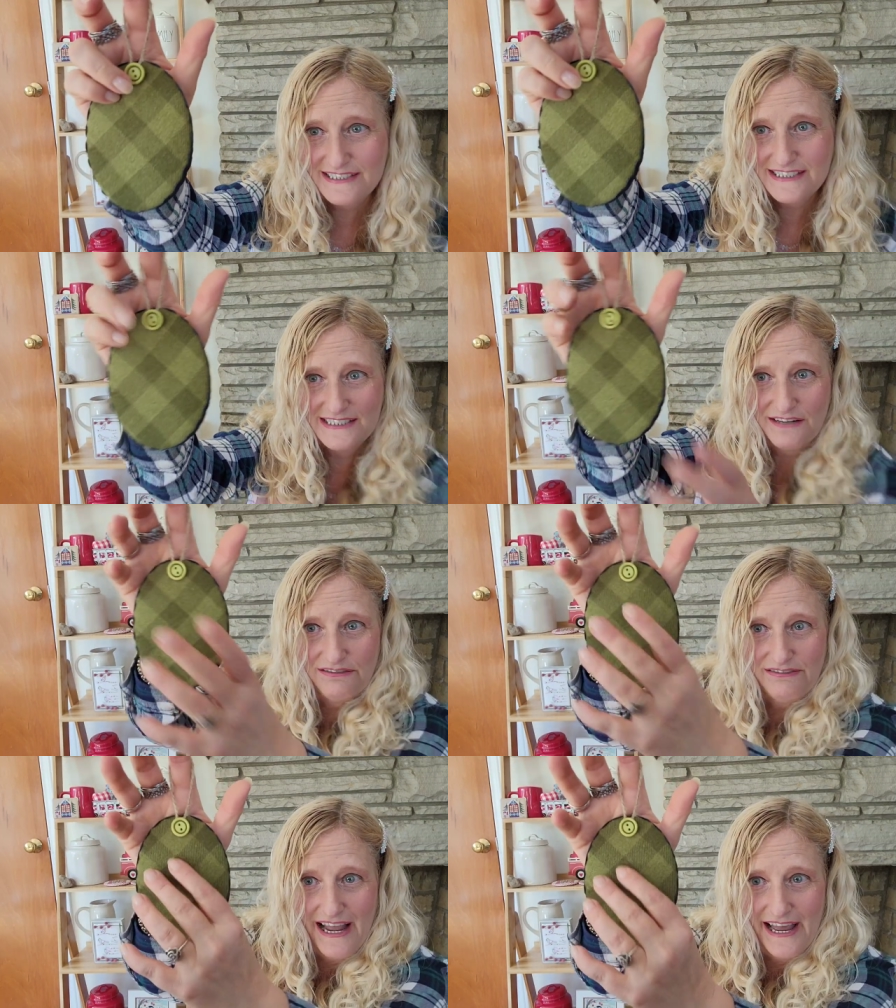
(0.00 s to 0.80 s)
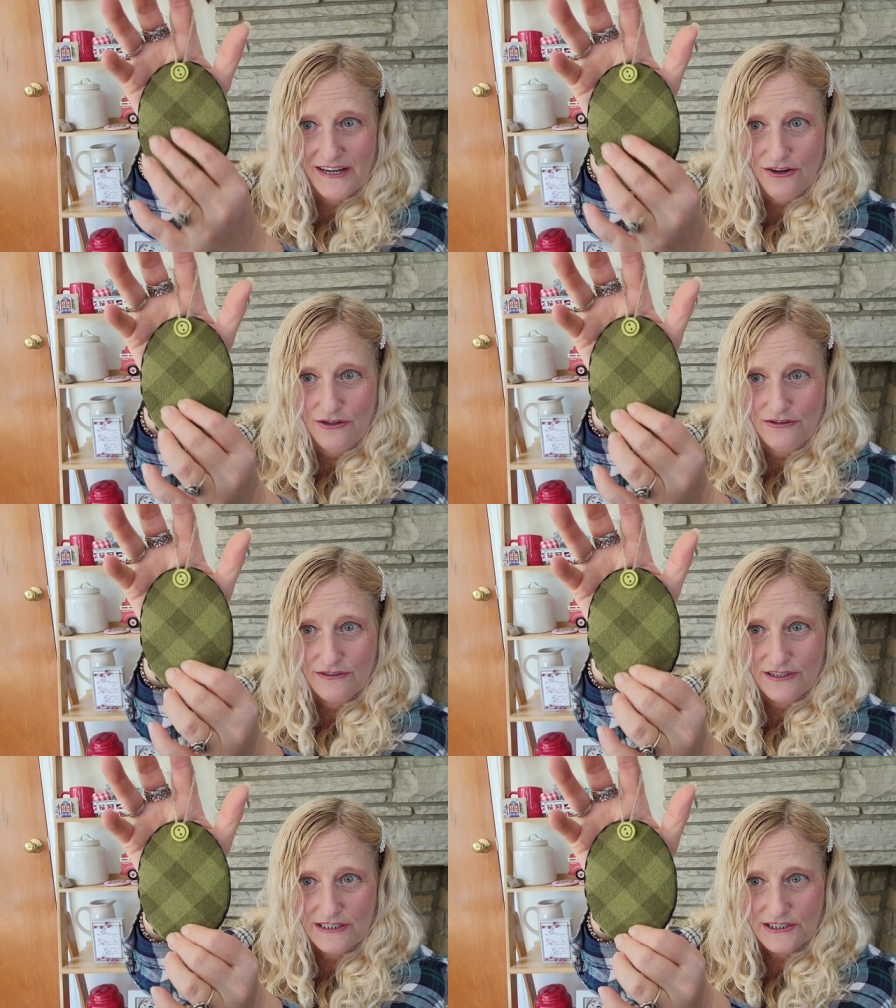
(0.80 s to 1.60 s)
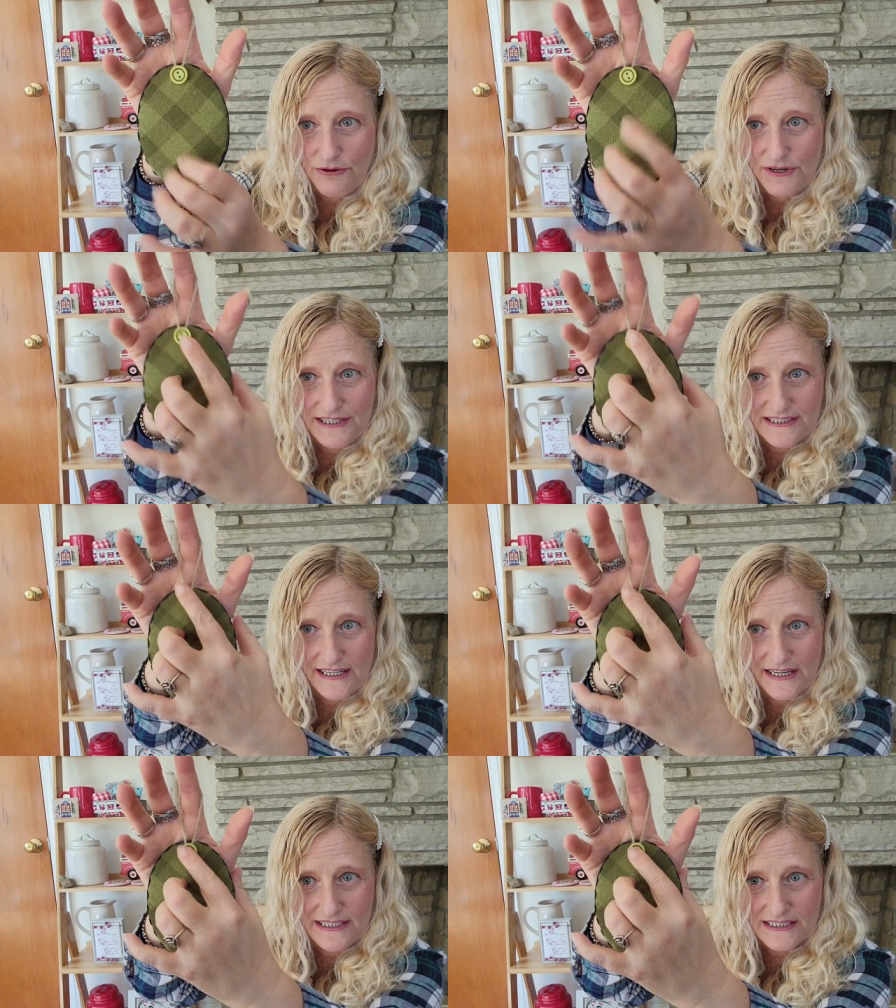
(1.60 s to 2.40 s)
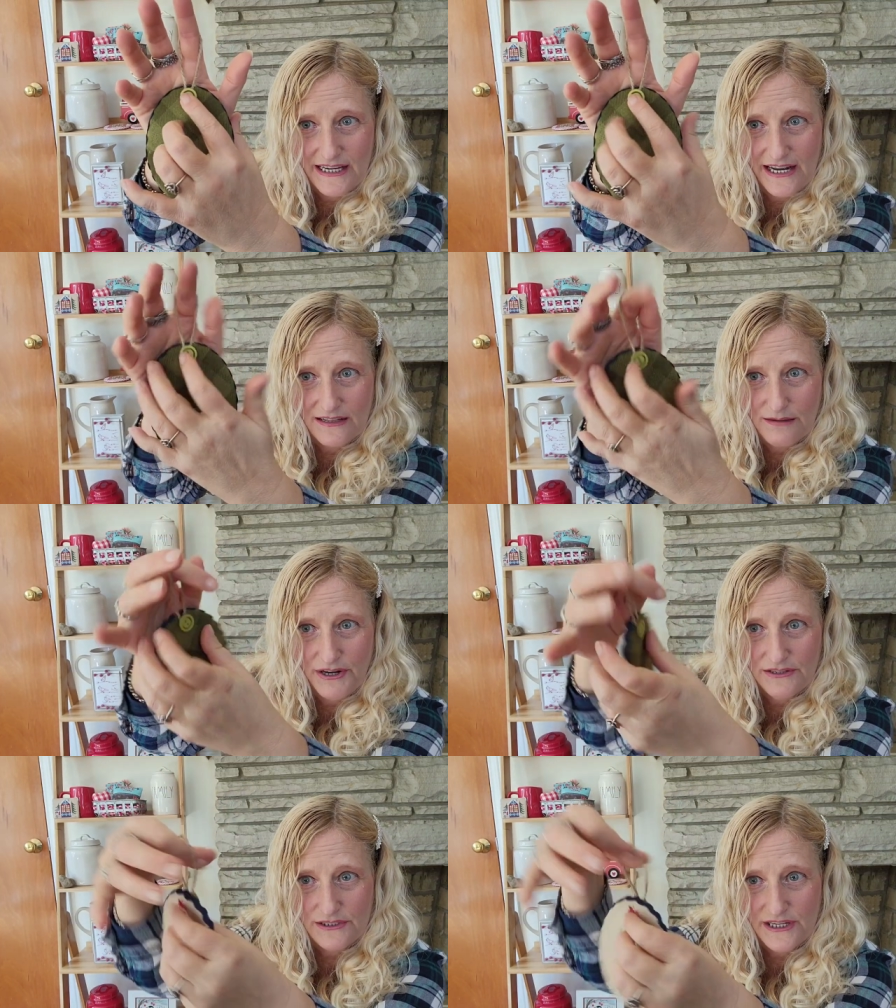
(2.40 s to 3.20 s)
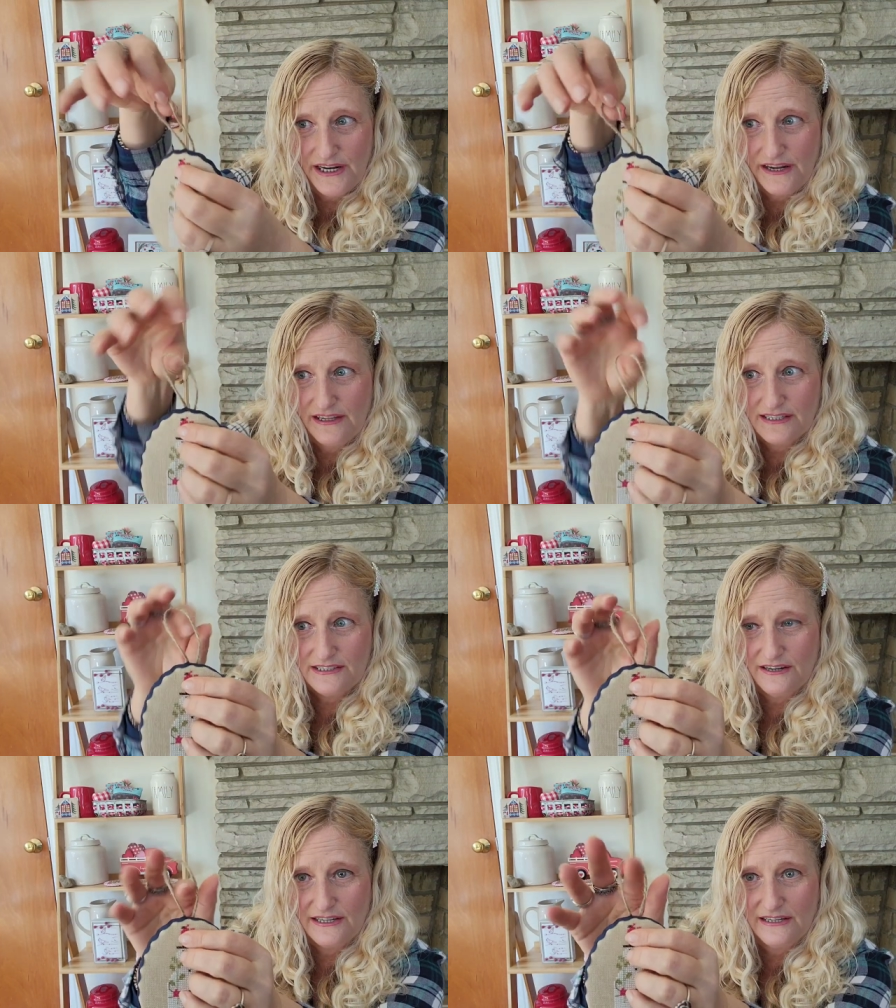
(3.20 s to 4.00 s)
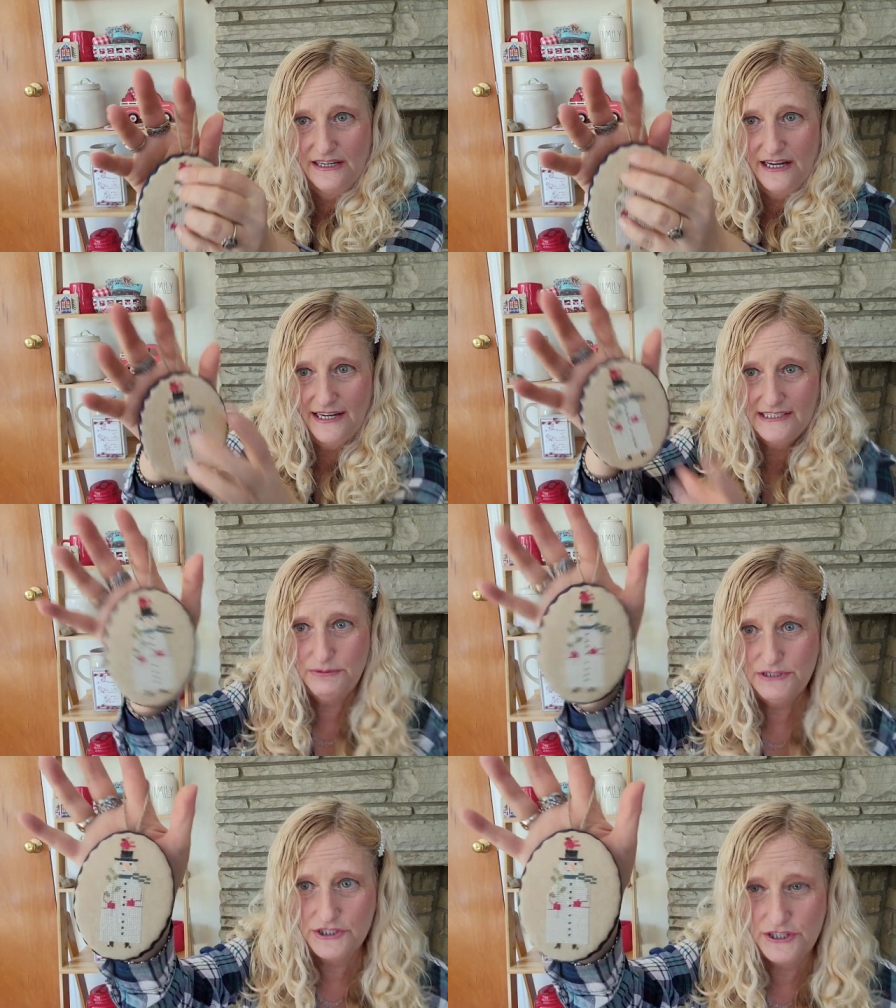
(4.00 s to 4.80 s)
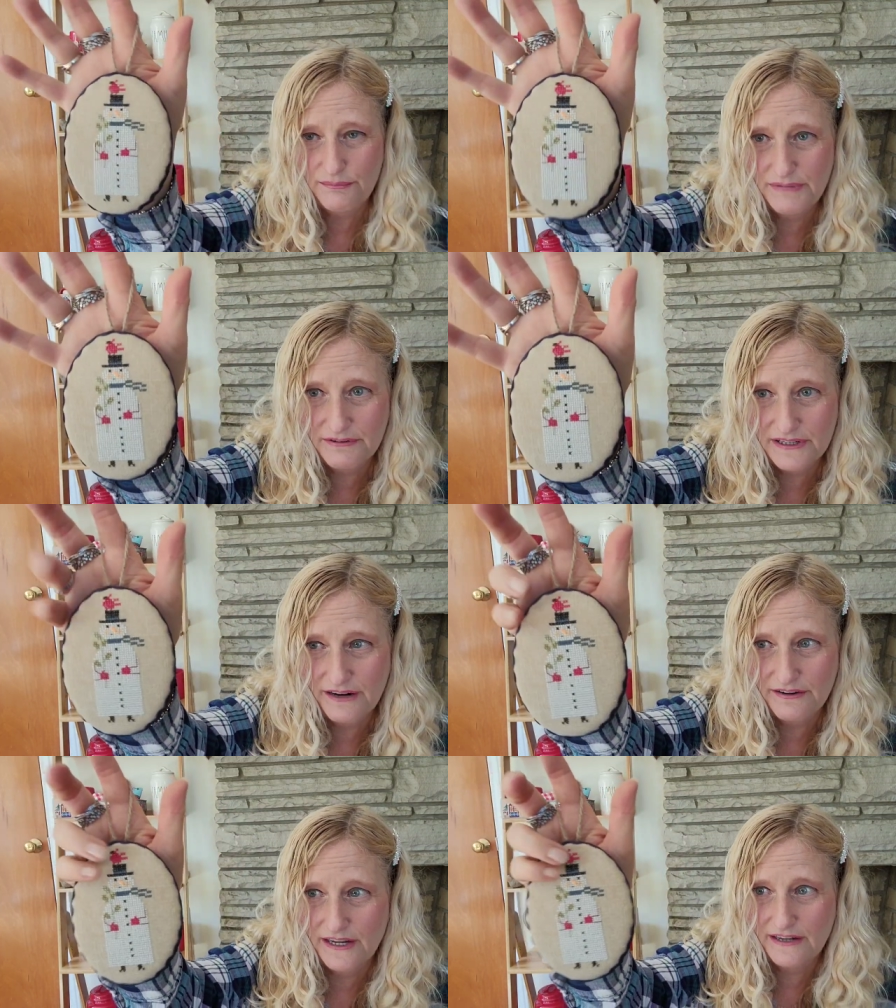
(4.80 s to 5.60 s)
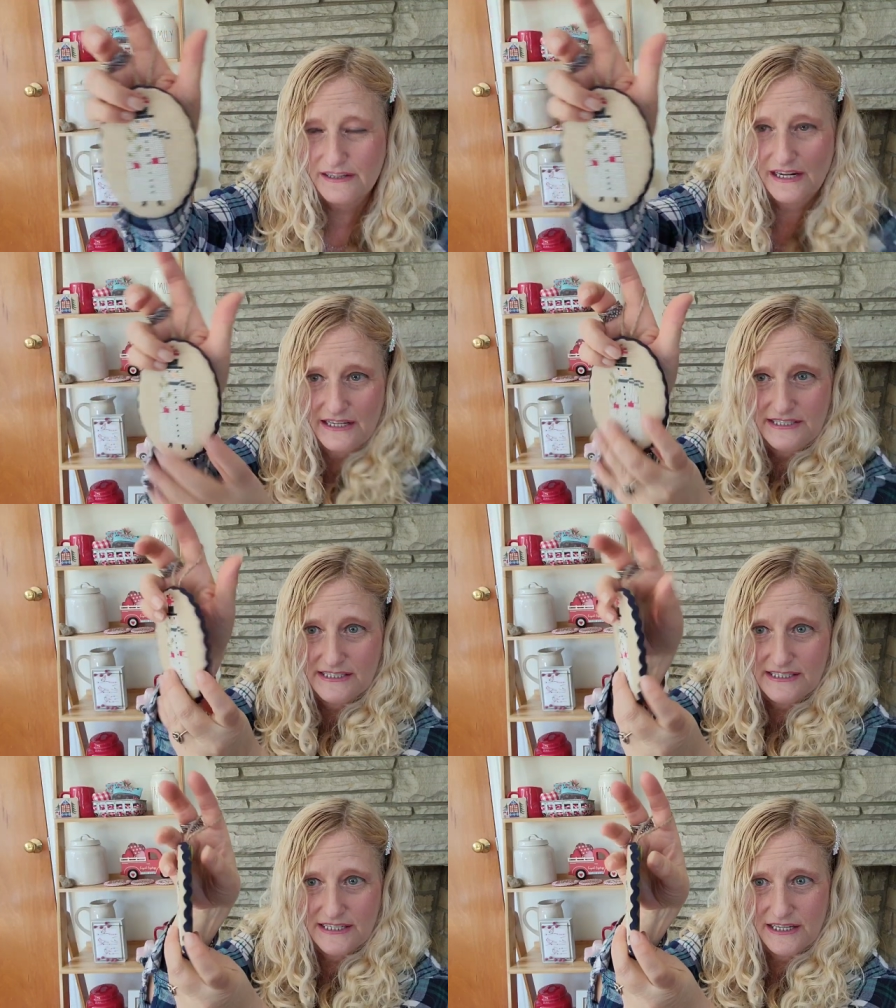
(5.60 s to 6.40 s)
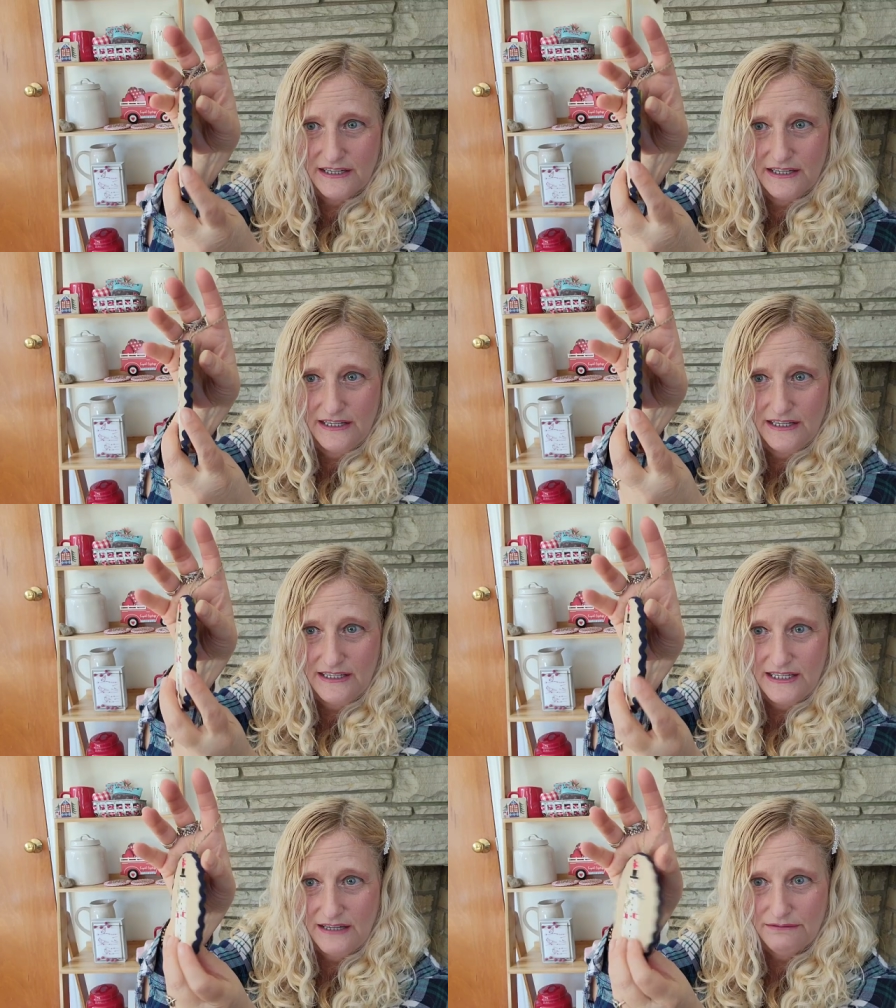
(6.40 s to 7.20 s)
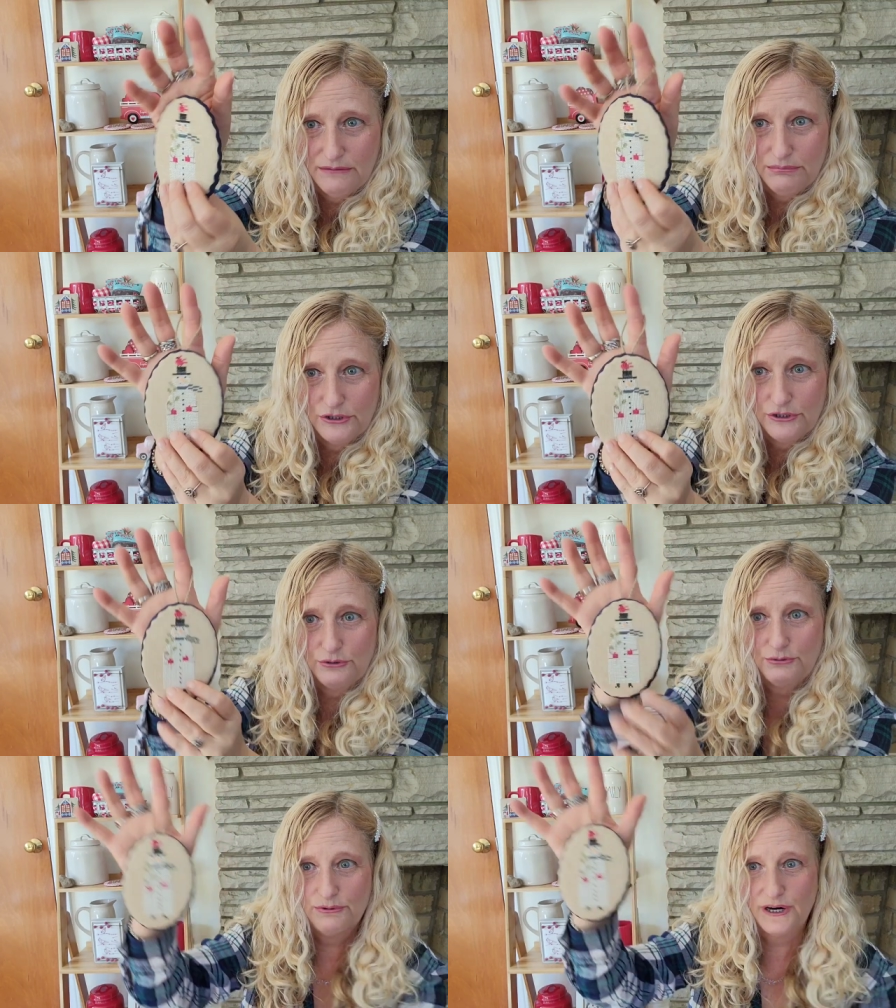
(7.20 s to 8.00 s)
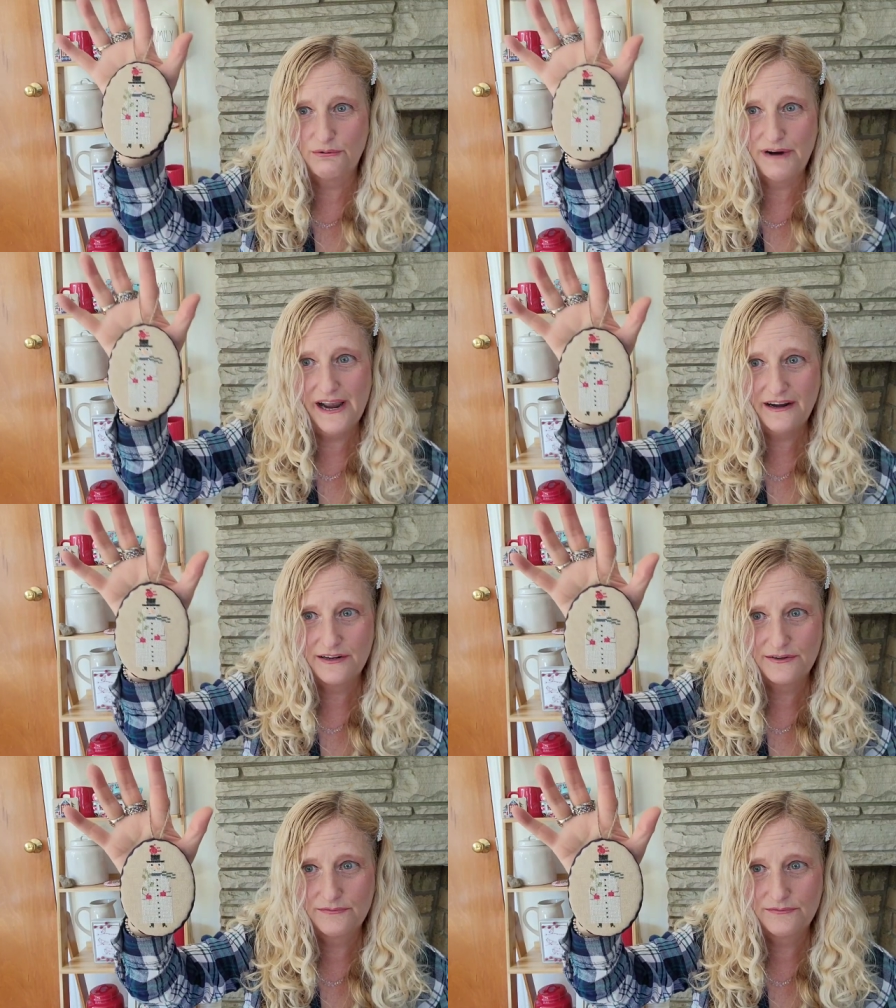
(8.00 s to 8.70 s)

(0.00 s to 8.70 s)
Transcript: This is a flannel. It's so nice, and I just added the button to add this on. I switch it up every now and then I just did navy blue rickrack.